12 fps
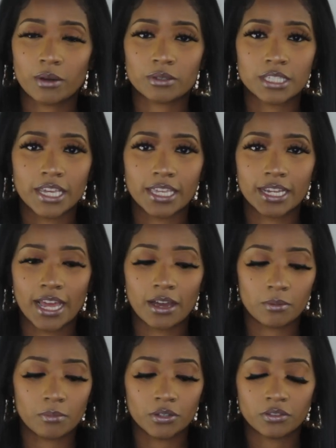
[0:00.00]
I would take it
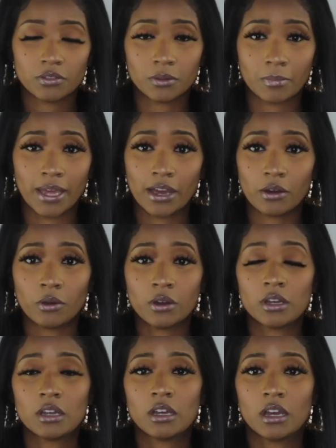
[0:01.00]
out, both of them
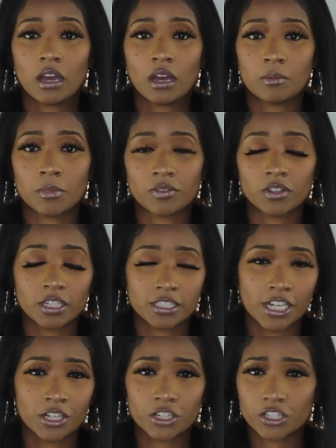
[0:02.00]
out of the
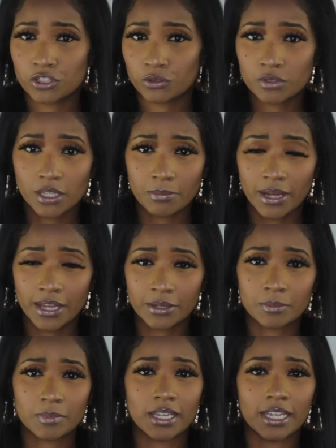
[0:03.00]
container as soon as I
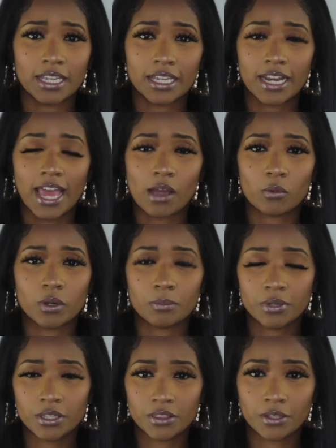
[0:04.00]
buy them, and I
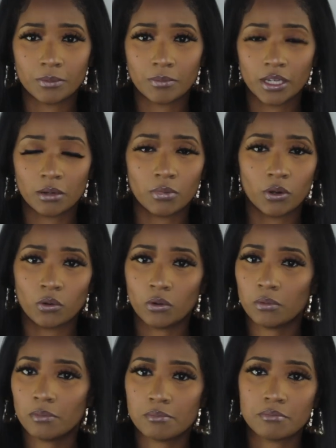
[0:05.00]
would put them in a
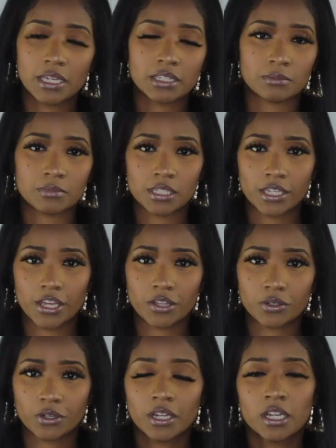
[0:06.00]
bowl, mix them
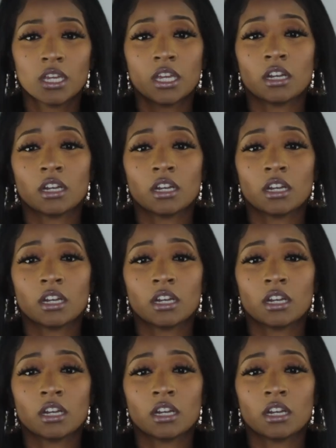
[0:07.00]
together.